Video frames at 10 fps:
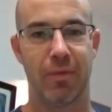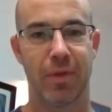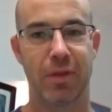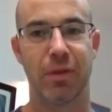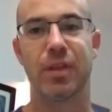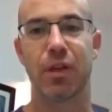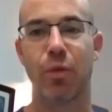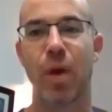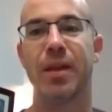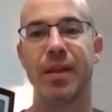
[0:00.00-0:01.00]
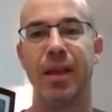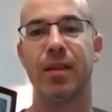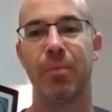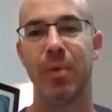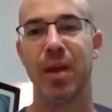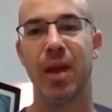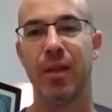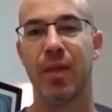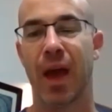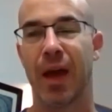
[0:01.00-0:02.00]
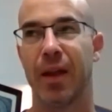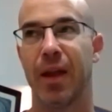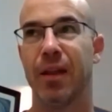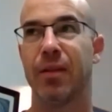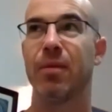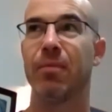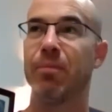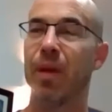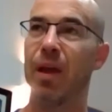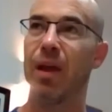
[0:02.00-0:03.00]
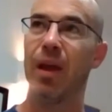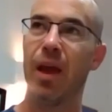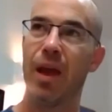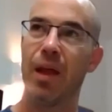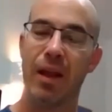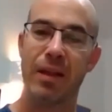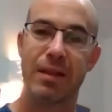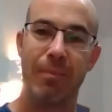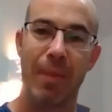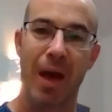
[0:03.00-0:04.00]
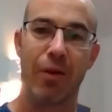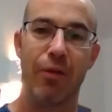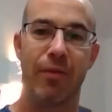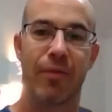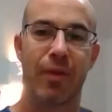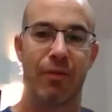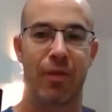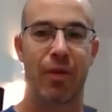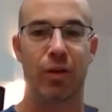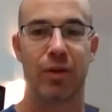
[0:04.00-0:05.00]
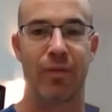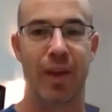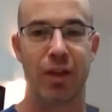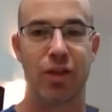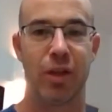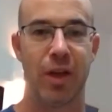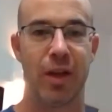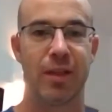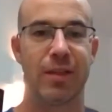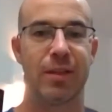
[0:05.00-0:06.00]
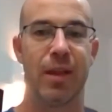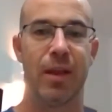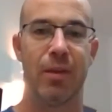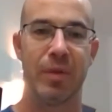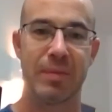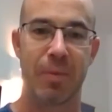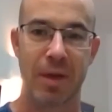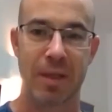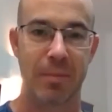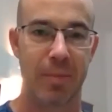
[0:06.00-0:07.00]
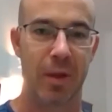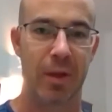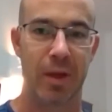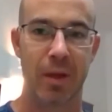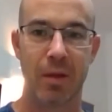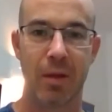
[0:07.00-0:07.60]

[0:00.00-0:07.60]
So it's a great deed to be in that, and it's a matter of cultivation, and it's a responsibility.